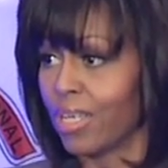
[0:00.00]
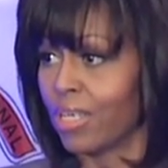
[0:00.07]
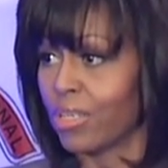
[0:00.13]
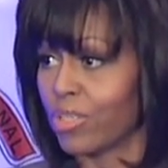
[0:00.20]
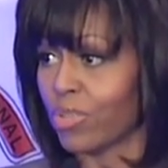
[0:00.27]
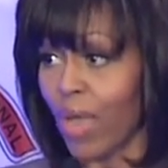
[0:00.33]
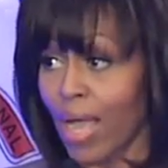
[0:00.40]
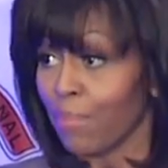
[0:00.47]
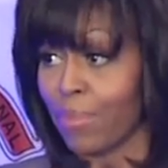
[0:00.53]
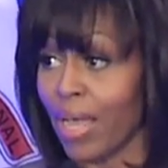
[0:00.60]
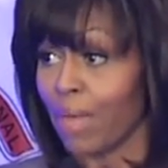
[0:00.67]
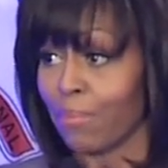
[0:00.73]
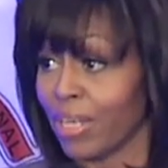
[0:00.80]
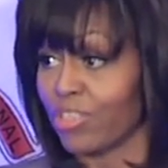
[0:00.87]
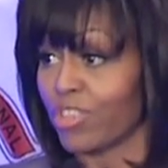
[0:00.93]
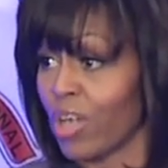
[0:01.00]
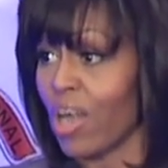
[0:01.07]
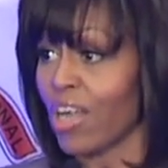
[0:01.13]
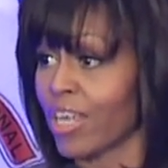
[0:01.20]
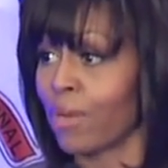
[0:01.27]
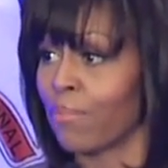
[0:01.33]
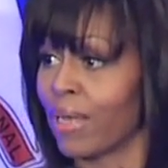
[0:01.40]
So I'm not
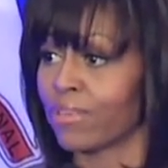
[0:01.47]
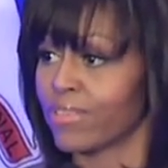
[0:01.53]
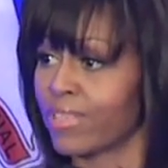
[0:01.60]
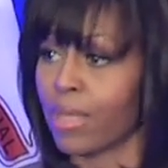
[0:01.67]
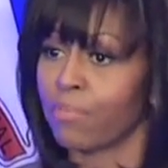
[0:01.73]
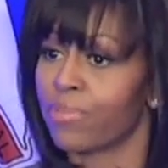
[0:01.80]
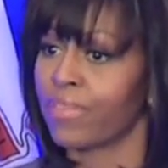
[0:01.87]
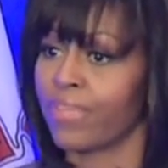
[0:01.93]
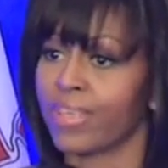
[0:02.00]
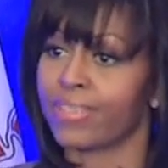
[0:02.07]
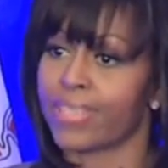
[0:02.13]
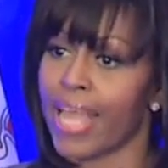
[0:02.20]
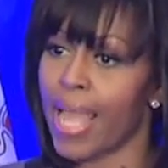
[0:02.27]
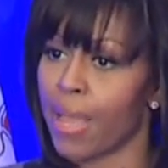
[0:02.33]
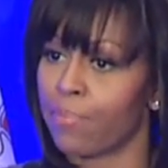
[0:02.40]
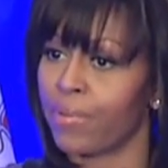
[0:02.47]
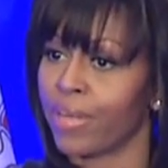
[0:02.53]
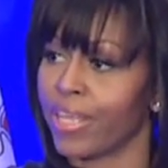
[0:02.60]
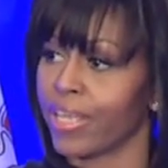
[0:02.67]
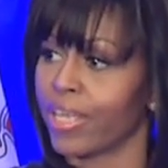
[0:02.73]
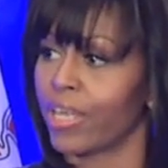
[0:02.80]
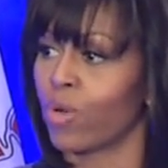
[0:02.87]
talking about something that's
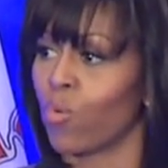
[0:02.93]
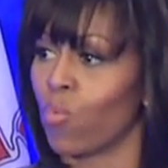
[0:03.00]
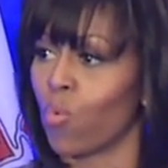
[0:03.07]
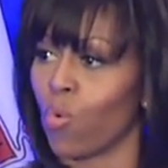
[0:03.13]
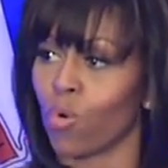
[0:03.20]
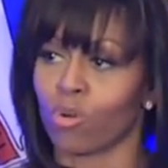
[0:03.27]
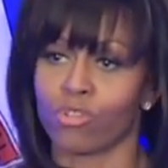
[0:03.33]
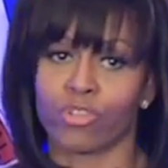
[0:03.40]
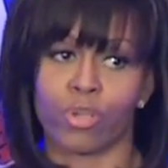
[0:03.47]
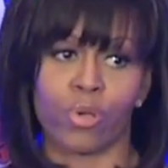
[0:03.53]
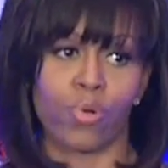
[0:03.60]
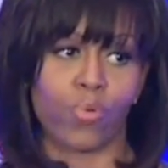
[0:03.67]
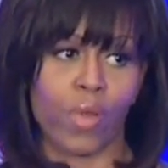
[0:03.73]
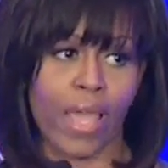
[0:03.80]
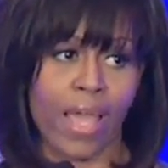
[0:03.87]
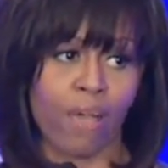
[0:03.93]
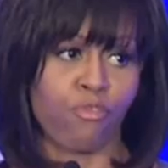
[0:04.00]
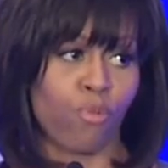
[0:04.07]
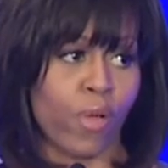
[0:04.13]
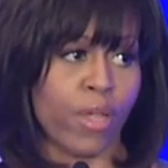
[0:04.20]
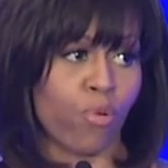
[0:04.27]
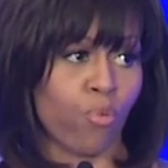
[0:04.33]
happening in a war zone
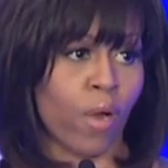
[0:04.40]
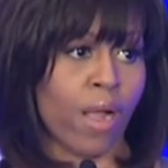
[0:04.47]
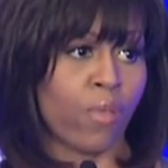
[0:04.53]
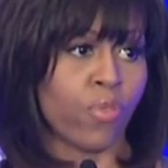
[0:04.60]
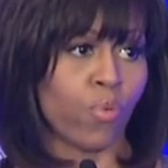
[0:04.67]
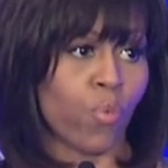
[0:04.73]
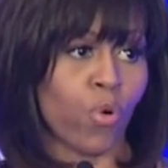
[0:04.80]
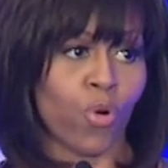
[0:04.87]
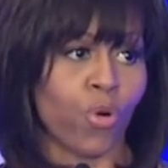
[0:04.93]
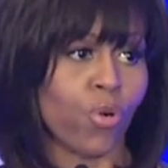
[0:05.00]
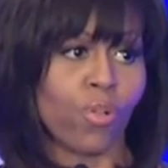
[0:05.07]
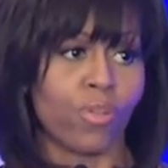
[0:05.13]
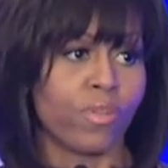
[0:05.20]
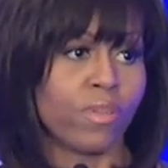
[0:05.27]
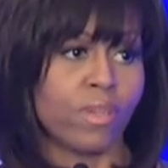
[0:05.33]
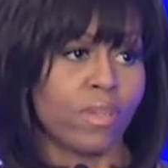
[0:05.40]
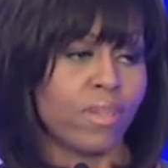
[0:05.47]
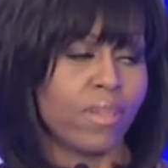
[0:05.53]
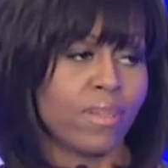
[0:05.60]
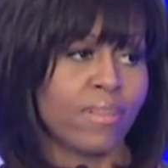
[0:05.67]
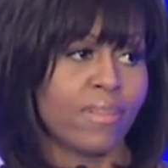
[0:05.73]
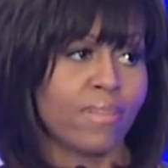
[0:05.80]
halfway around the world.
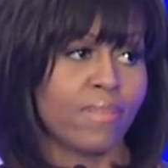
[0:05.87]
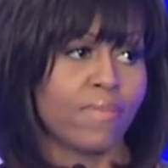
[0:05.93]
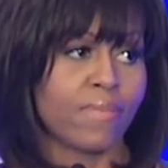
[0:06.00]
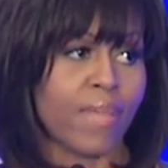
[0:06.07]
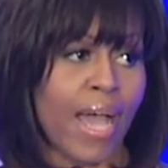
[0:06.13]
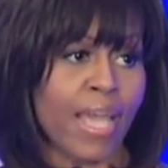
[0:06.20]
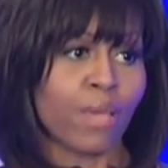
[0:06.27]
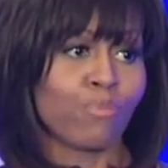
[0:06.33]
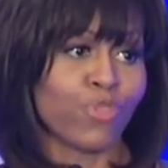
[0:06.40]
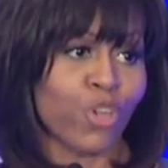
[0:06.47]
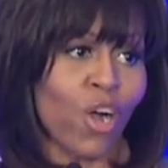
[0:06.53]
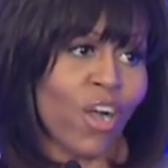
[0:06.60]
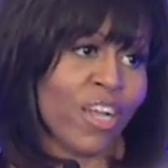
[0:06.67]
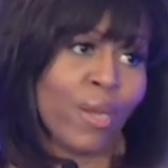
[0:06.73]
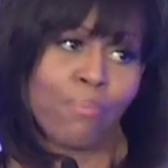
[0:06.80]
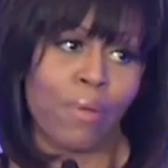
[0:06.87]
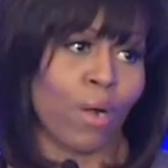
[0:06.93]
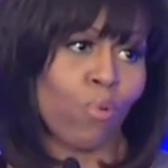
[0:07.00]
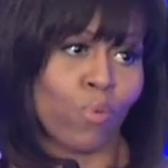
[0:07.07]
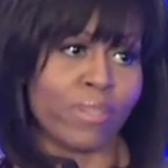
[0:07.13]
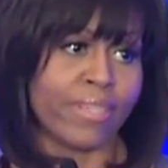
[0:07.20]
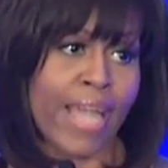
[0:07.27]
I am talking
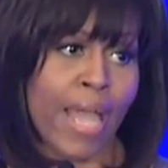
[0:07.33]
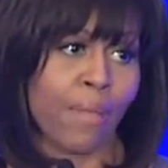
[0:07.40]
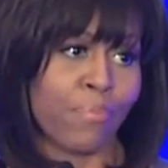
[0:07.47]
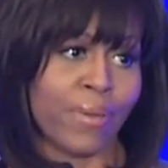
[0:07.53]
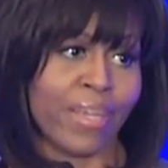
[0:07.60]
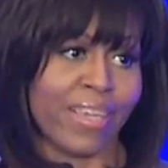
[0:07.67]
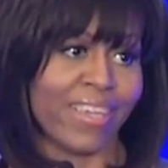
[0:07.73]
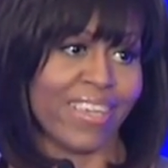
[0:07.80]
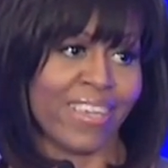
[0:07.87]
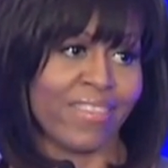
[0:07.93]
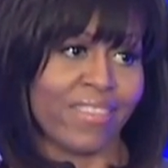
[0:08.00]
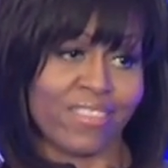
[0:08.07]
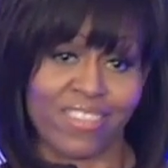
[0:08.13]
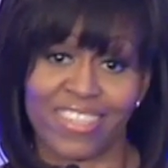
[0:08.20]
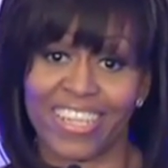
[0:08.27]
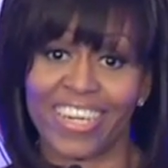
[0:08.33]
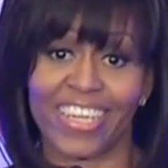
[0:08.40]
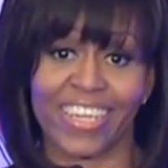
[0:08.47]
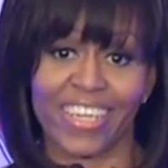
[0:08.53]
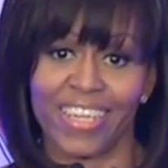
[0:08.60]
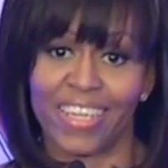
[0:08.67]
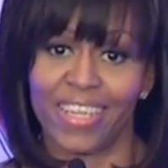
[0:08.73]
about what's happening in the
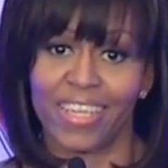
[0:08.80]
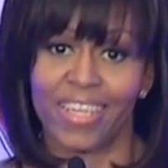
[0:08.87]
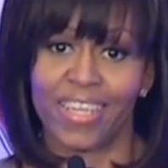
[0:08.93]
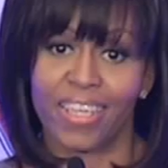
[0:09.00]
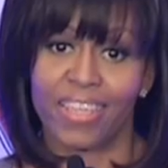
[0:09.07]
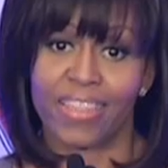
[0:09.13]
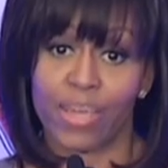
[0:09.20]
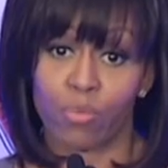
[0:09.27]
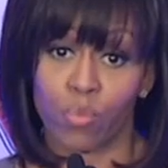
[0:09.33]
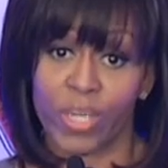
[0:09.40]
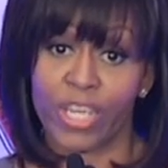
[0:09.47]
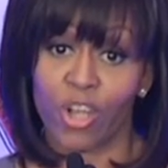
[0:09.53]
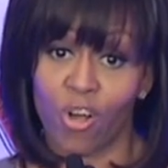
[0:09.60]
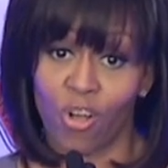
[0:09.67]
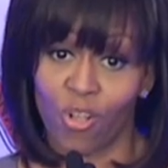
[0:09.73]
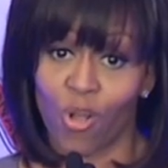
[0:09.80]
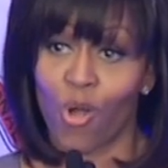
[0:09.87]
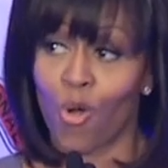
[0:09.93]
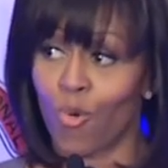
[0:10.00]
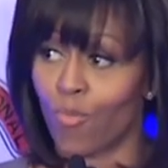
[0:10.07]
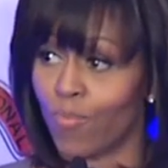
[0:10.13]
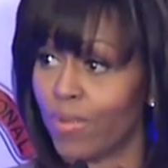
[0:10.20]
city that we call home.